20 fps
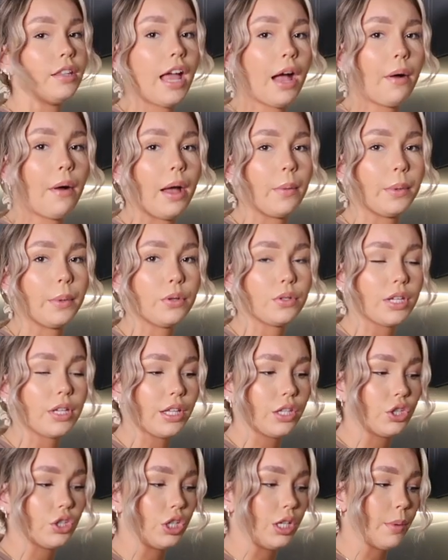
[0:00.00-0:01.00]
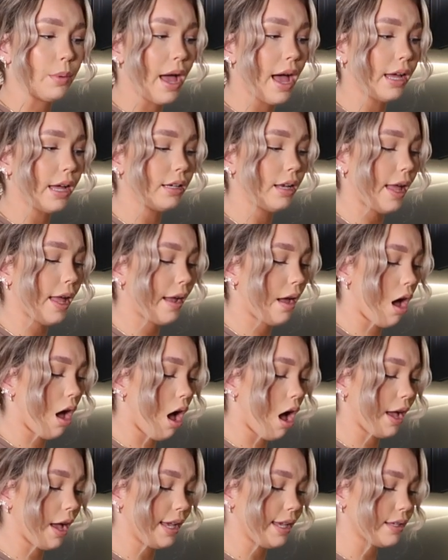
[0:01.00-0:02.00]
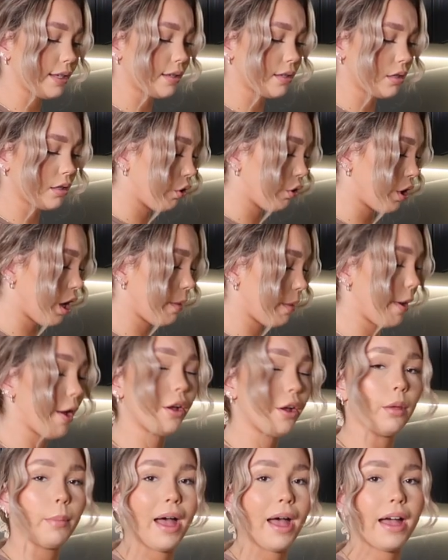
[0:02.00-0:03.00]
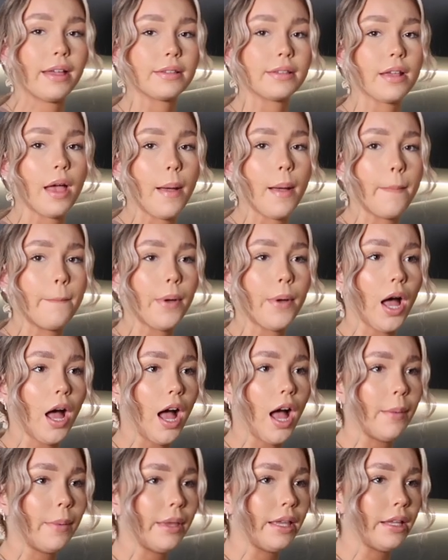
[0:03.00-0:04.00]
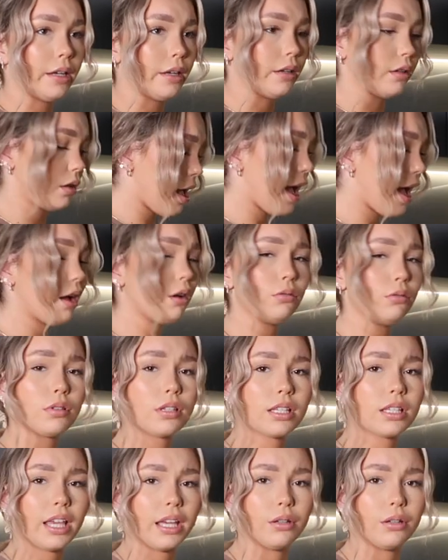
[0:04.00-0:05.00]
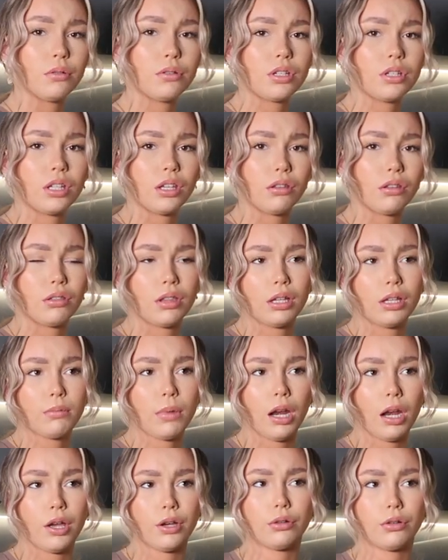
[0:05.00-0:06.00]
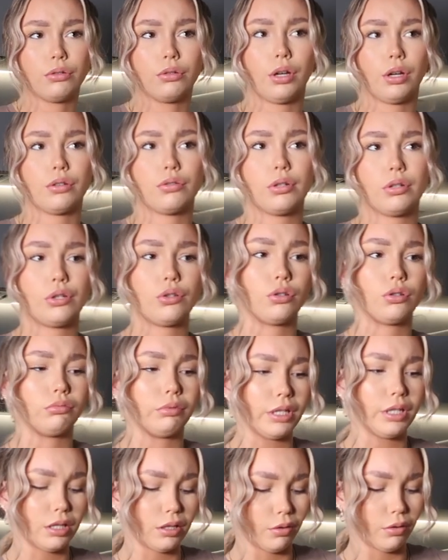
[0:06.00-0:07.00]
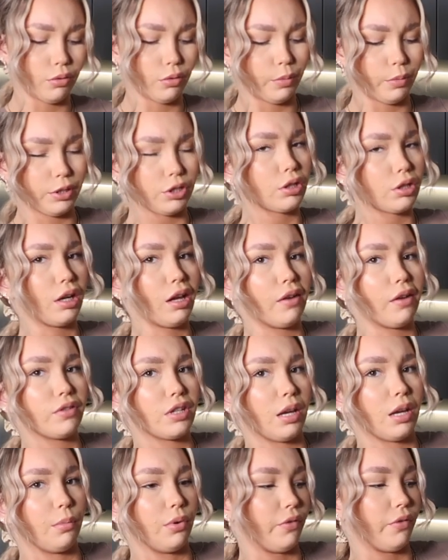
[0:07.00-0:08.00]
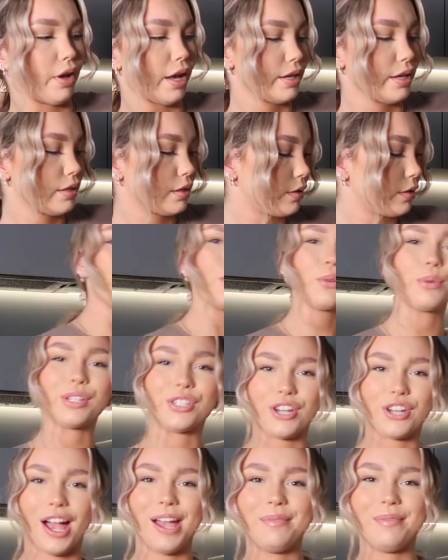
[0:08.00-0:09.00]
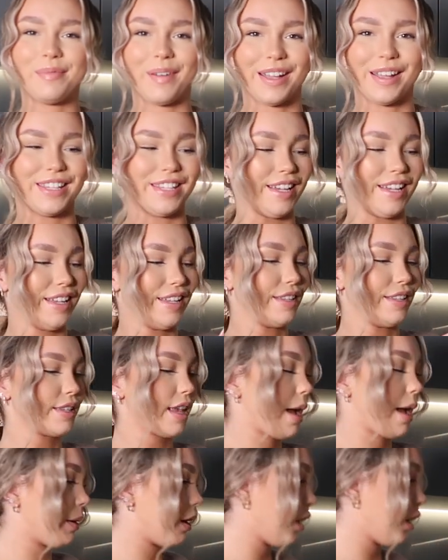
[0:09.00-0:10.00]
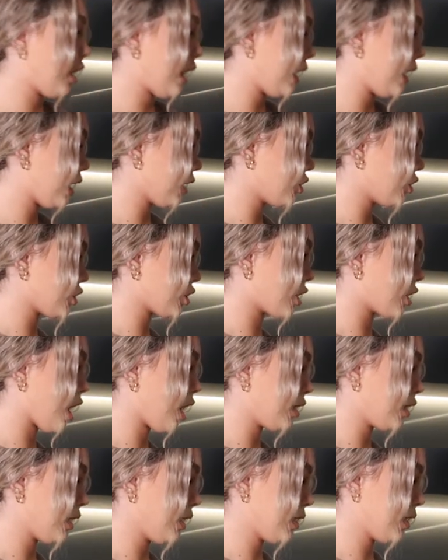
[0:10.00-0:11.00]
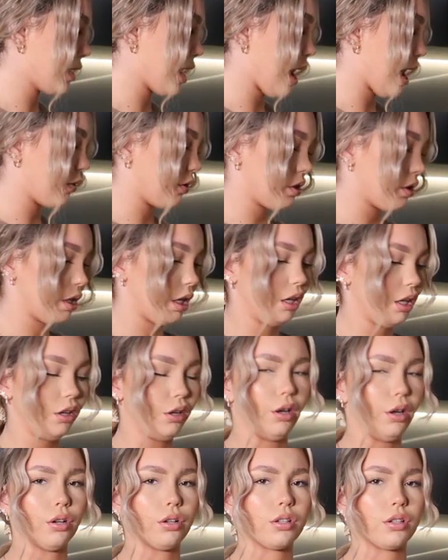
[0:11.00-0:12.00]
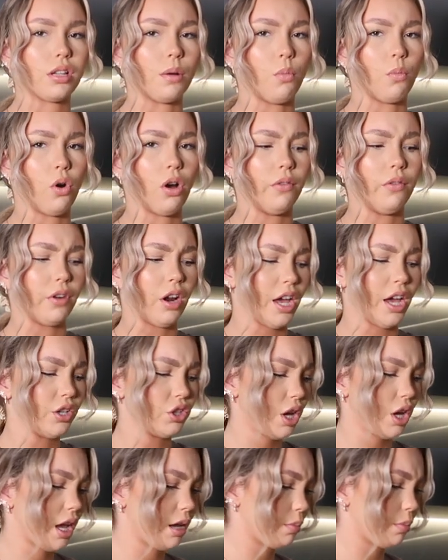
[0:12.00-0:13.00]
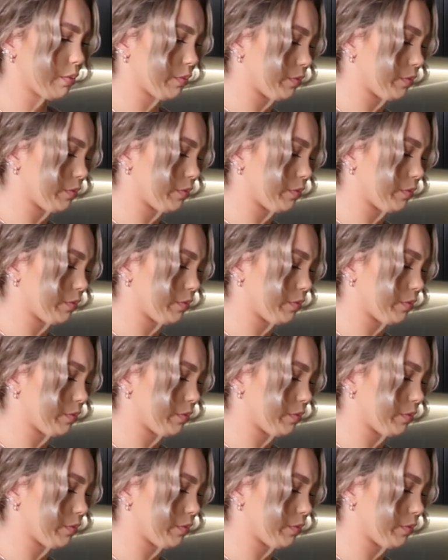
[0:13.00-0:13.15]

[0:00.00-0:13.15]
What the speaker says: Now, I will say that she had like eyes on her polar bears, but I mean, how skilled do you think my local grocery store is? So we're just gonna have to improvise. With giant buttons. I'm gonna like just cut these down so they look somewhat of an eye shape.